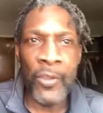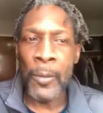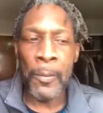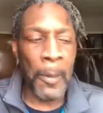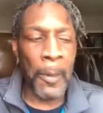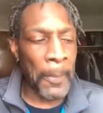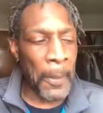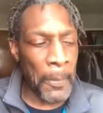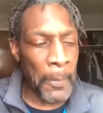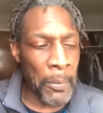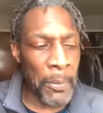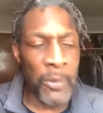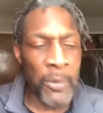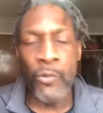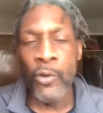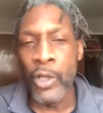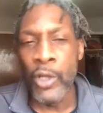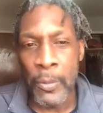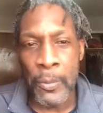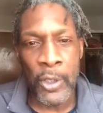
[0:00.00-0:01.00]
but people be
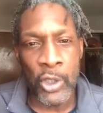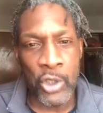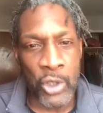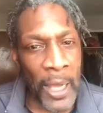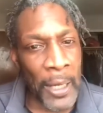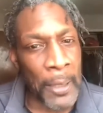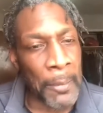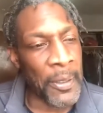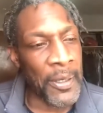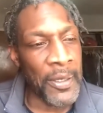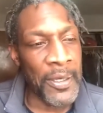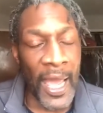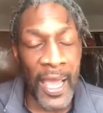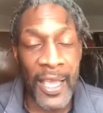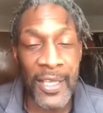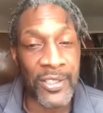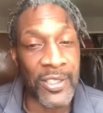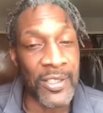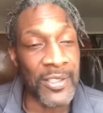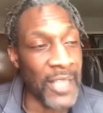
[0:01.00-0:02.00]
really be trying to be
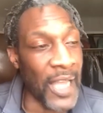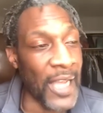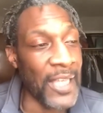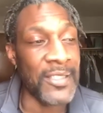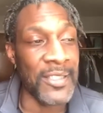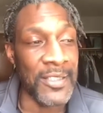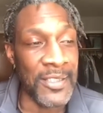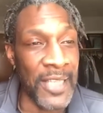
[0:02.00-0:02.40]
nice and nice